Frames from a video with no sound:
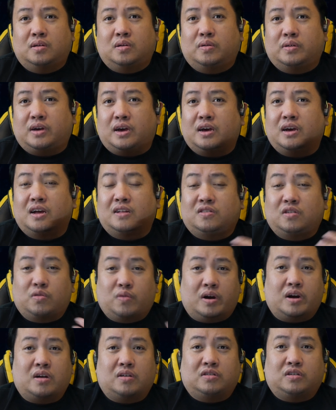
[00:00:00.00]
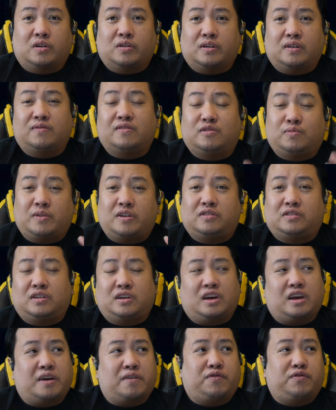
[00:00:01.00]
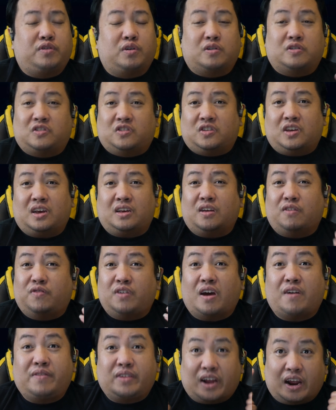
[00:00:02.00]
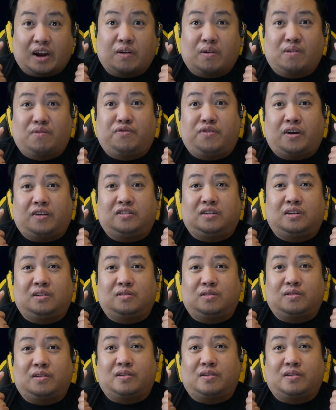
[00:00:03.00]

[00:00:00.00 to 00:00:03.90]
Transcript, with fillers: okay it's a great alternative especially if you're sick if you have an ear infection